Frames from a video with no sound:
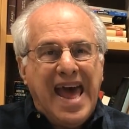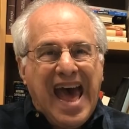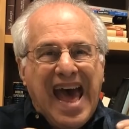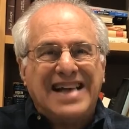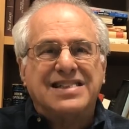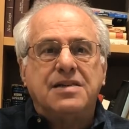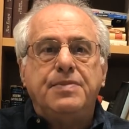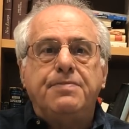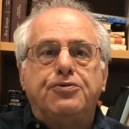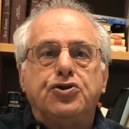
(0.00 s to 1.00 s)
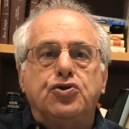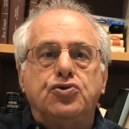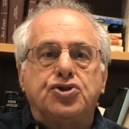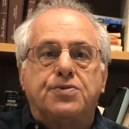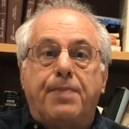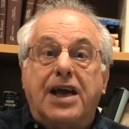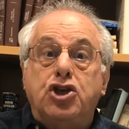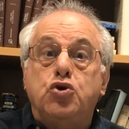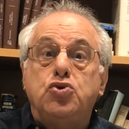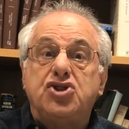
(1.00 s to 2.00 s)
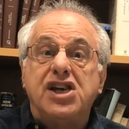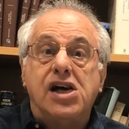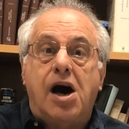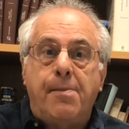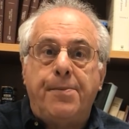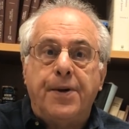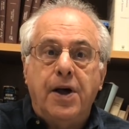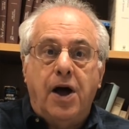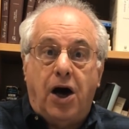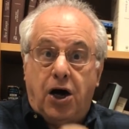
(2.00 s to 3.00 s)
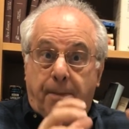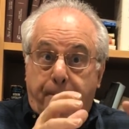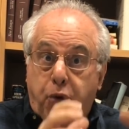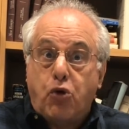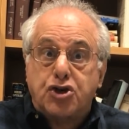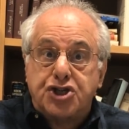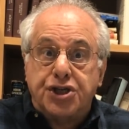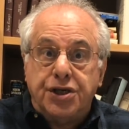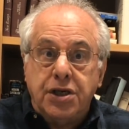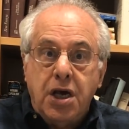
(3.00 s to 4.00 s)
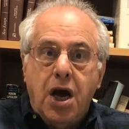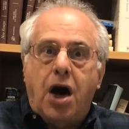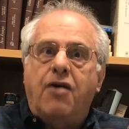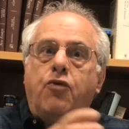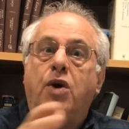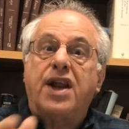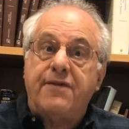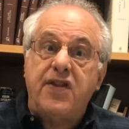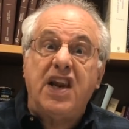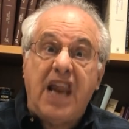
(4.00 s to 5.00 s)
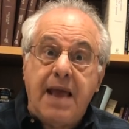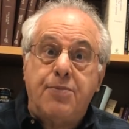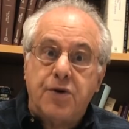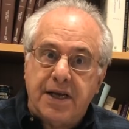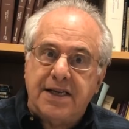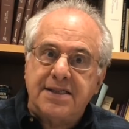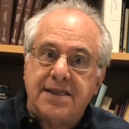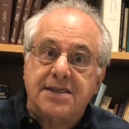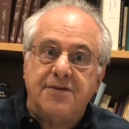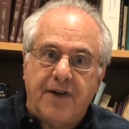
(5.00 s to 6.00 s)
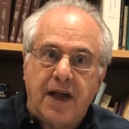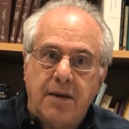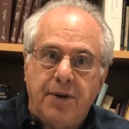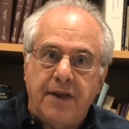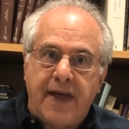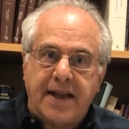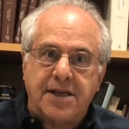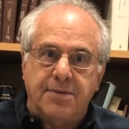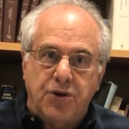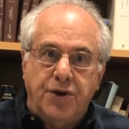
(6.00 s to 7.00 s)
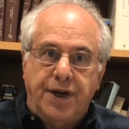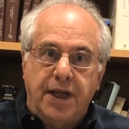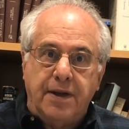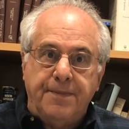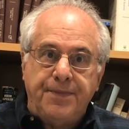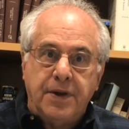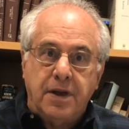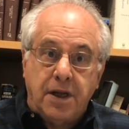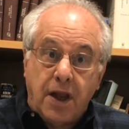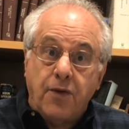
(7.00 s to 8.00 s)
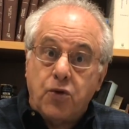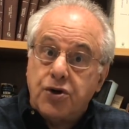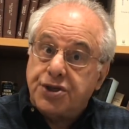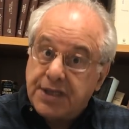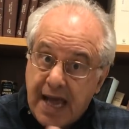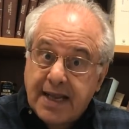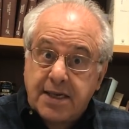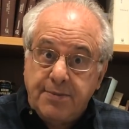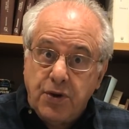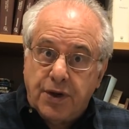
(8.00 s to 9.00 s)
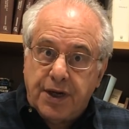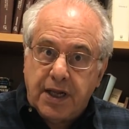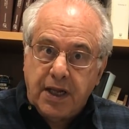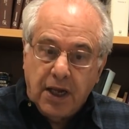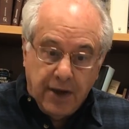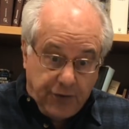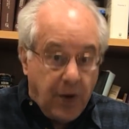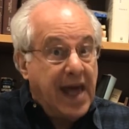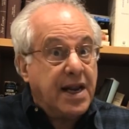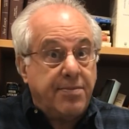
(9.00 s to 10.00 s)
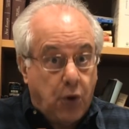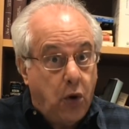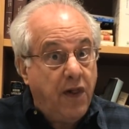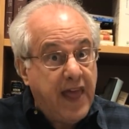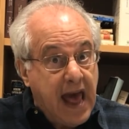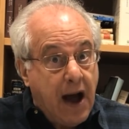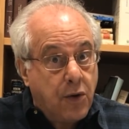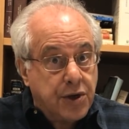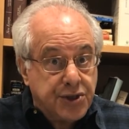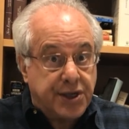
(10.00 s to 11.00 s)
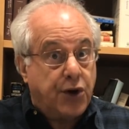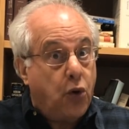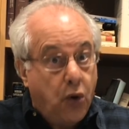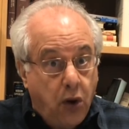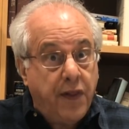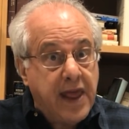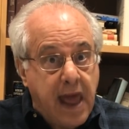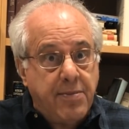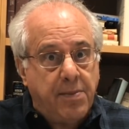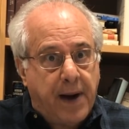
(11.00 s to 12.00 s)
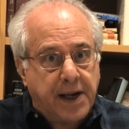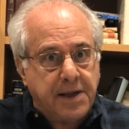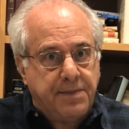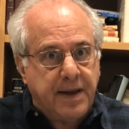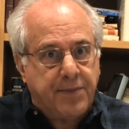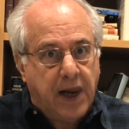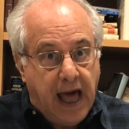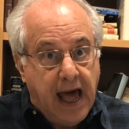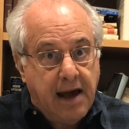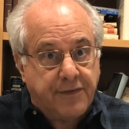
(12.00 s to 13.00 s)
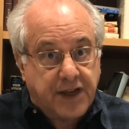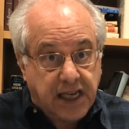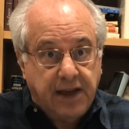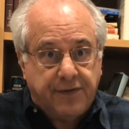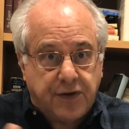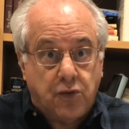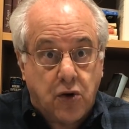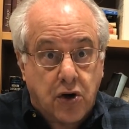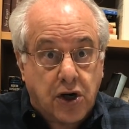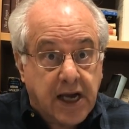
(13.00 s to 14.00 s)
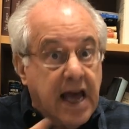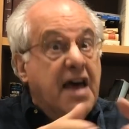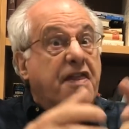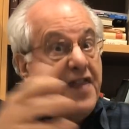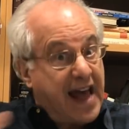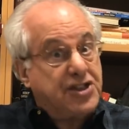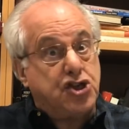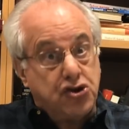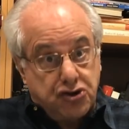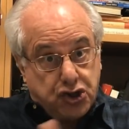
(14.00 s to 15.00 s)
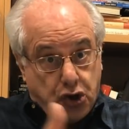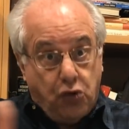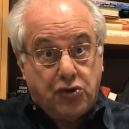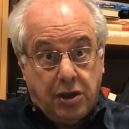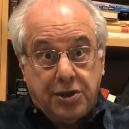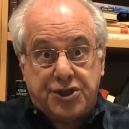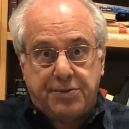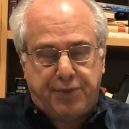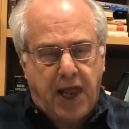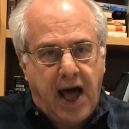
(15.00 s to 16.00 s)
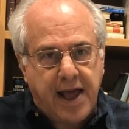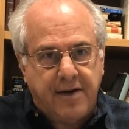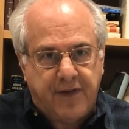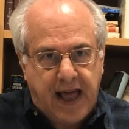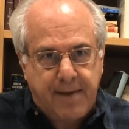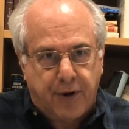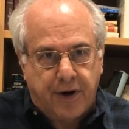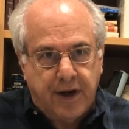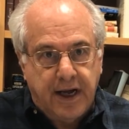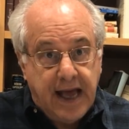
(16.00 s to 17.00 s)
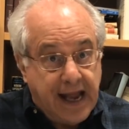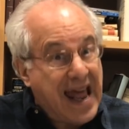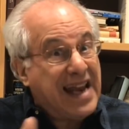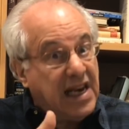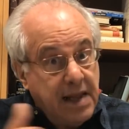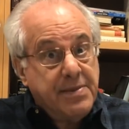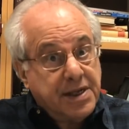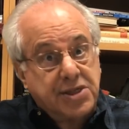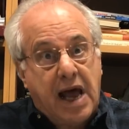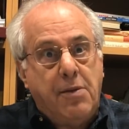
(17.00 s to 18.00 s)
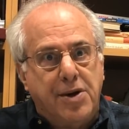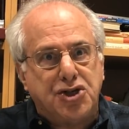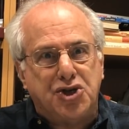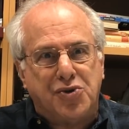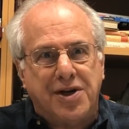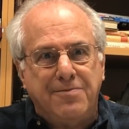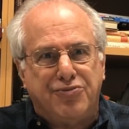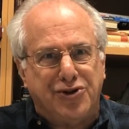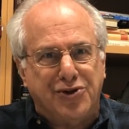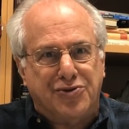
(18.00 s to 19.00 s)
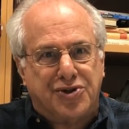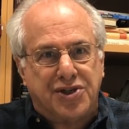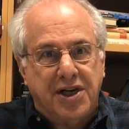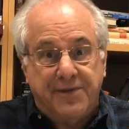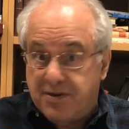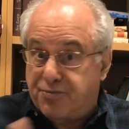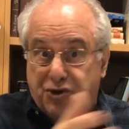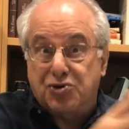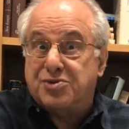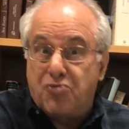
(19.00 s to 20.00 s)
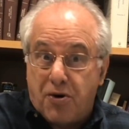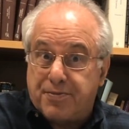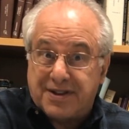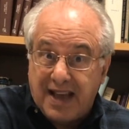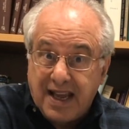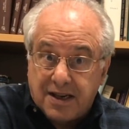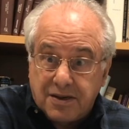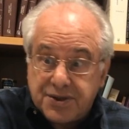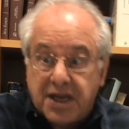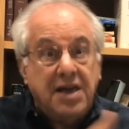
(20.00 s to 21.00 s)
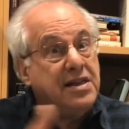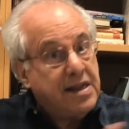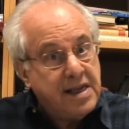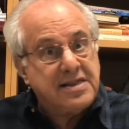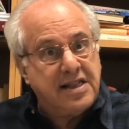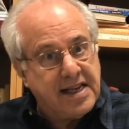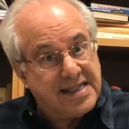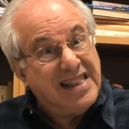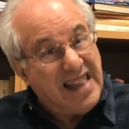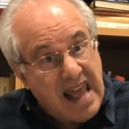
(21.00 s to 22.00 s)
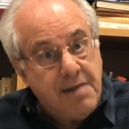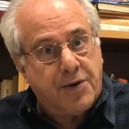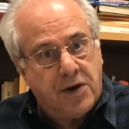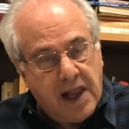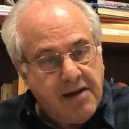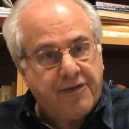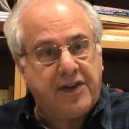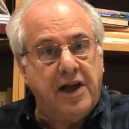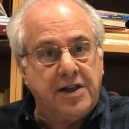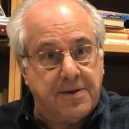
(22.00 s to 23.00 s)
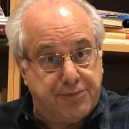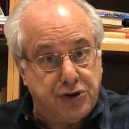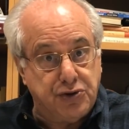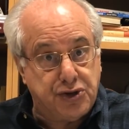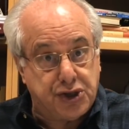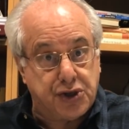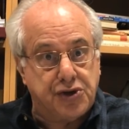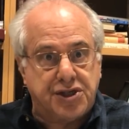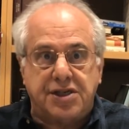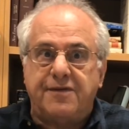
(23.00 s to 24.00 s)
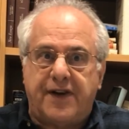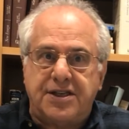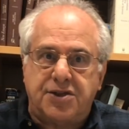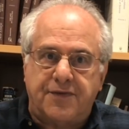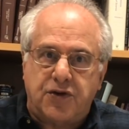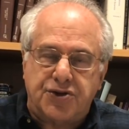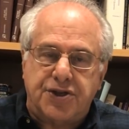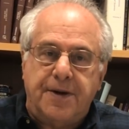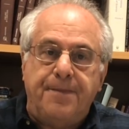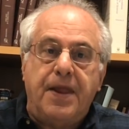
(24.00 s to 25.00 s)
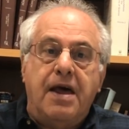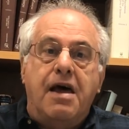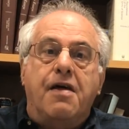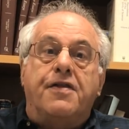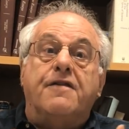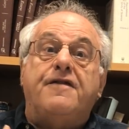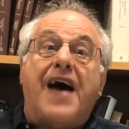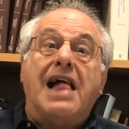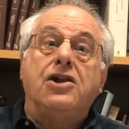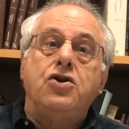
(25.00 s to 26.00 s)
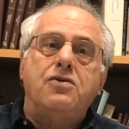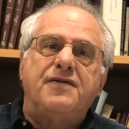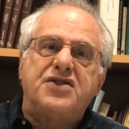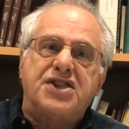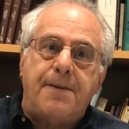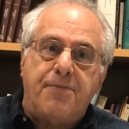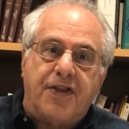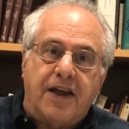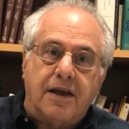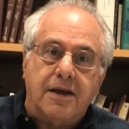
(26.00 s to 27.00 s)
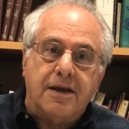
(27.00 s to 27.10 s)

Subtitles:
has to be produced by using up a portion of whatever the labor is that's available in that community. In other words, in that community, if you add up all the hours that all the able-bodied people have to give to work, that's your total supply of labor. And that limits how much you can produce. If you produce more potatoes, then there's less labor left to produce shirts and vice versa. The value of something